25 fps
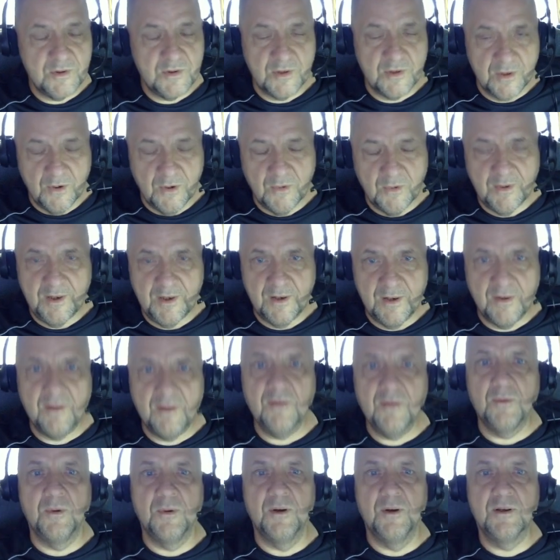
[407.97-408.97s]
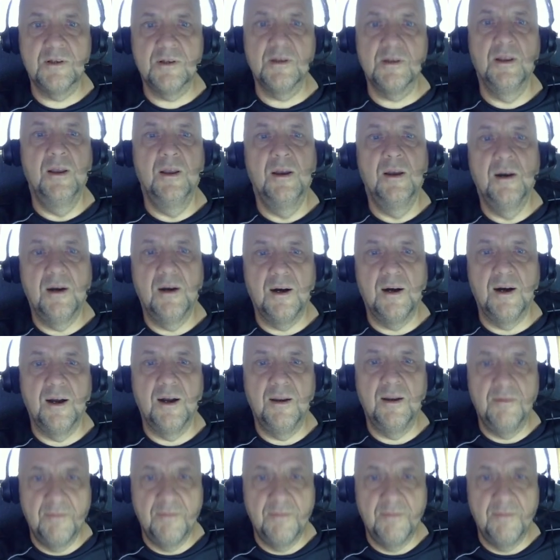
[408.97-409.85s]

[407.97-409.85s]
So in other words, I